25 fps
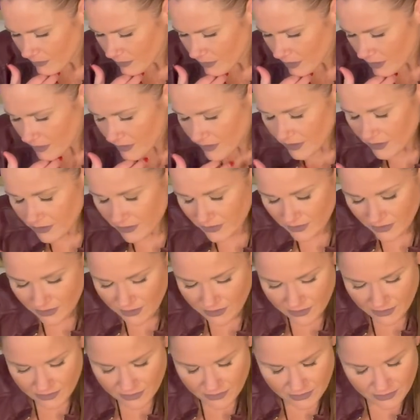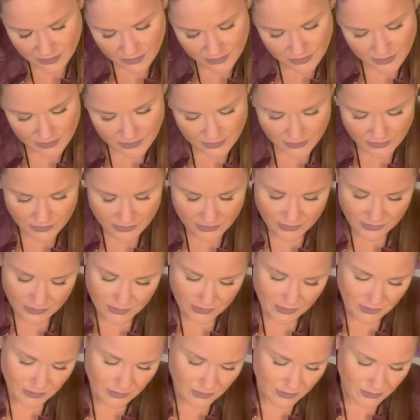I dare say this is
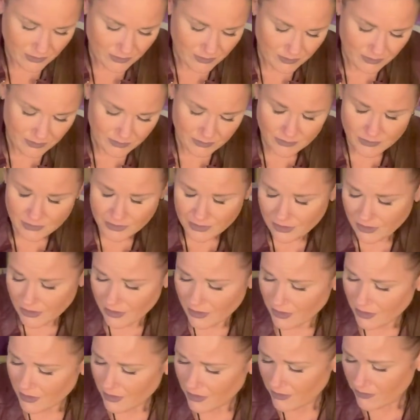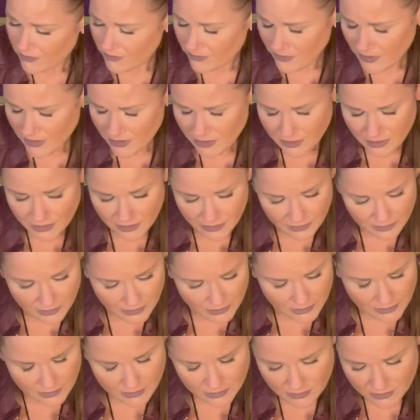just so... Fuck.
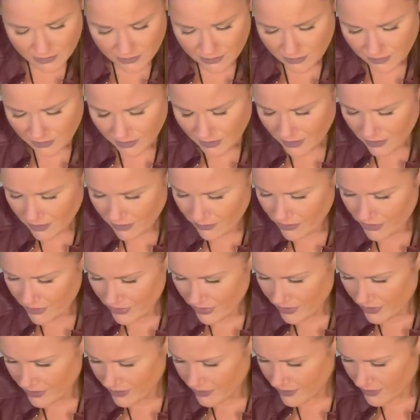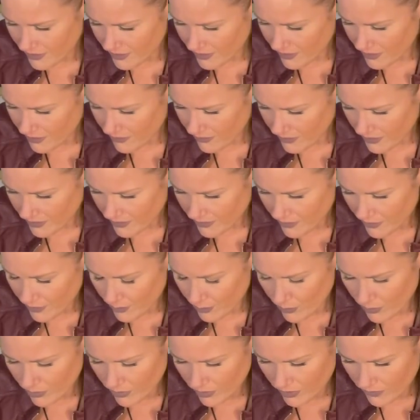God, I wish I could see stuff like this
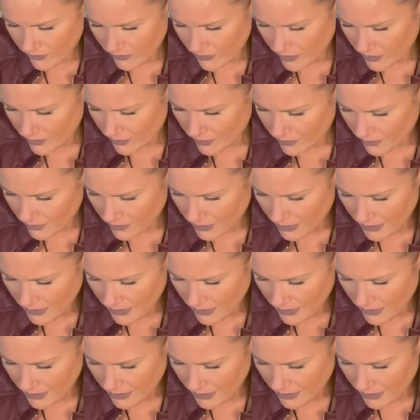more often.